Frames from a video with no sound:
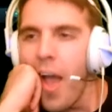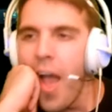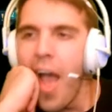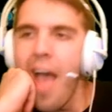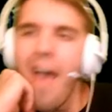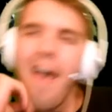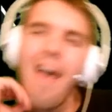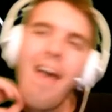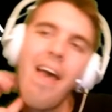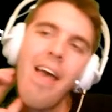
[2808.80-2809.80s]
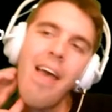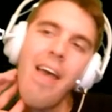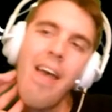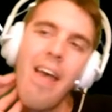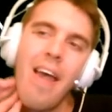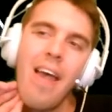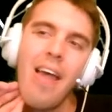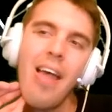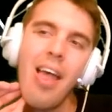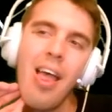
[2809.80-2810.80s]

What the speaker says: I feel like Vi.